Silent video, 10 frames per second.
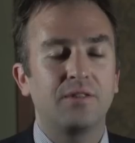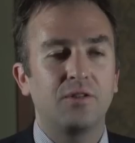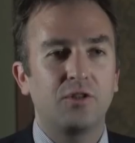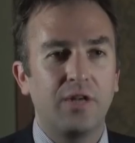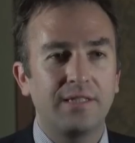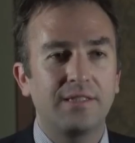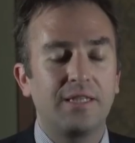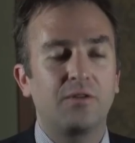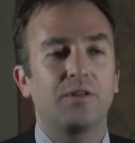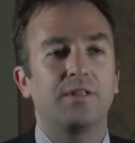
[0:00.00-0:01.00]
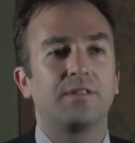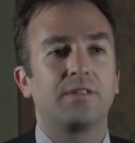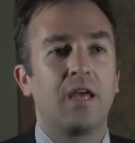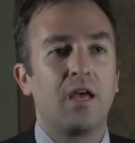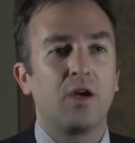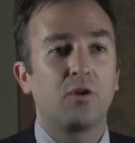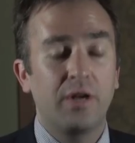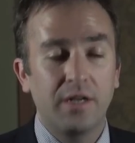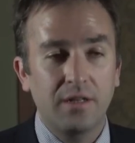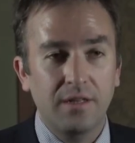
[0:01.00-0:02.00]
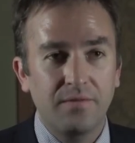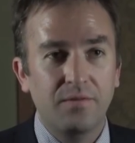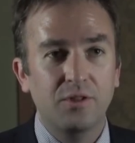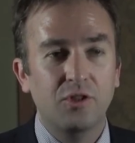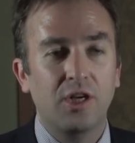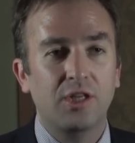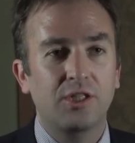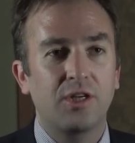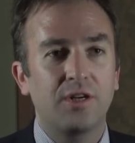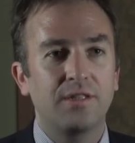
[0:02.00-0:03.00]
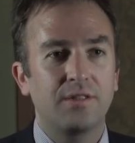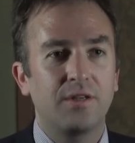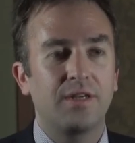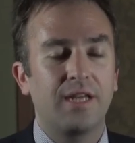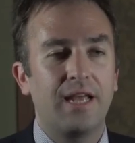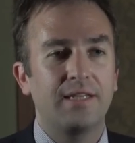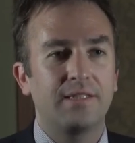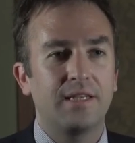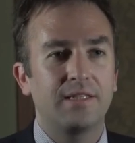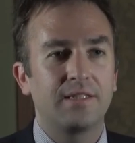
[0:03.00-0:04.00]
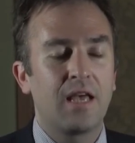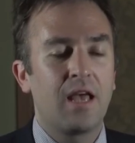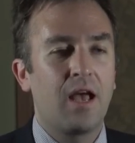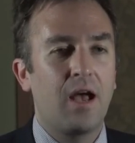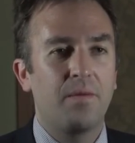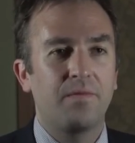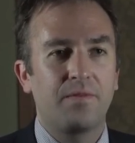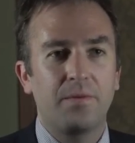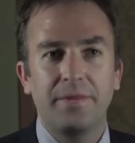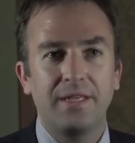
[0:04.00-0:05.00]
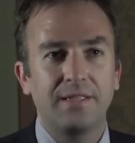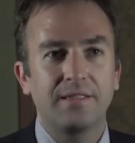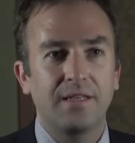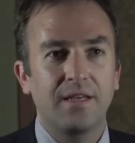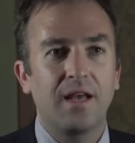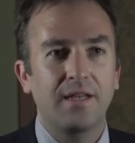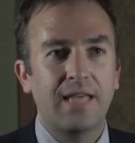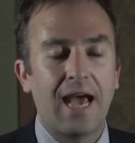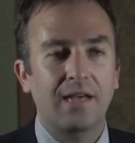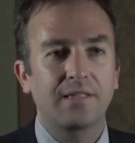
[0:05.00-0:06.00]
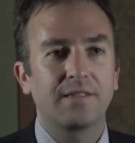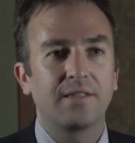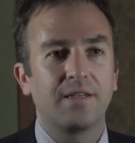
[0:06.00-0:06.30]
their trade secrets, critical infrastructure in certain cases from these attacks.